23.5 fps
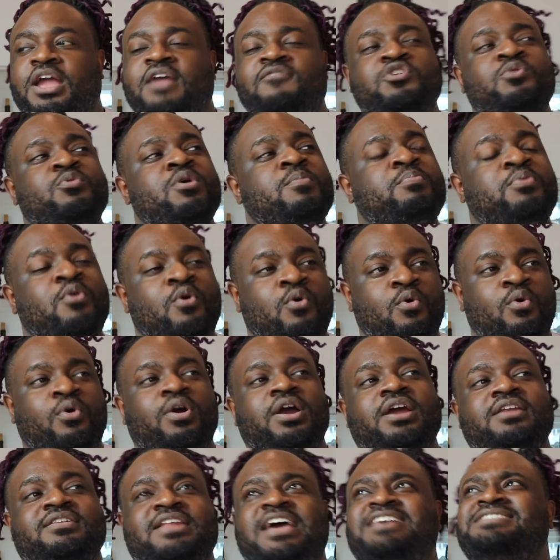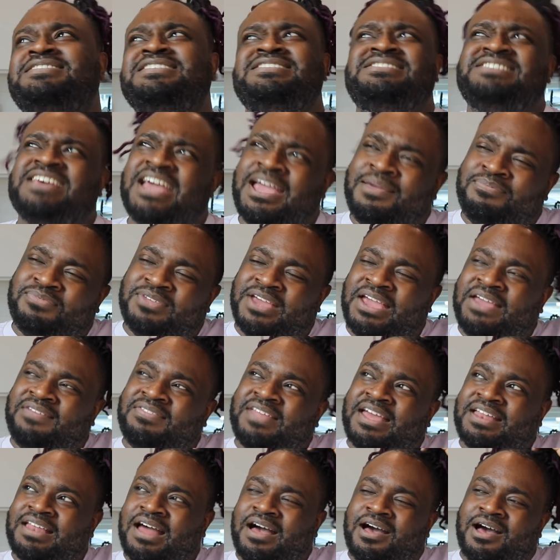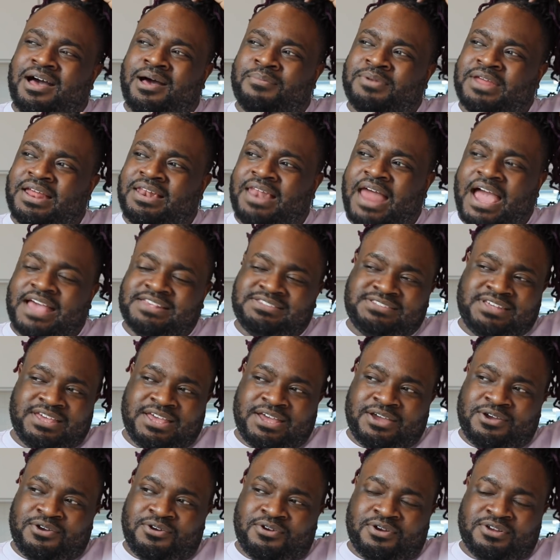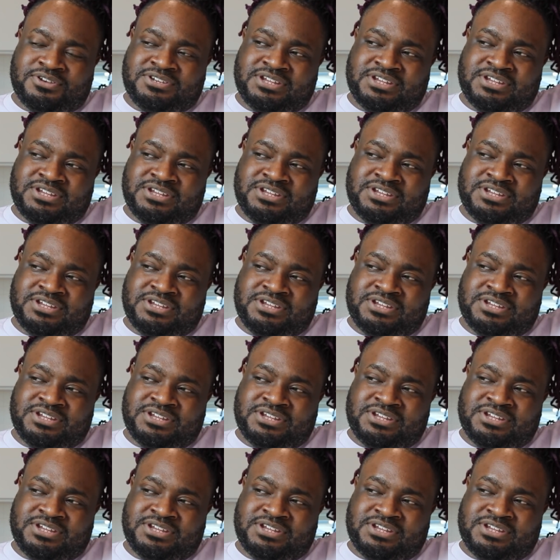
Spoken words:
If you were born, that's the same thing that that light-skinned girl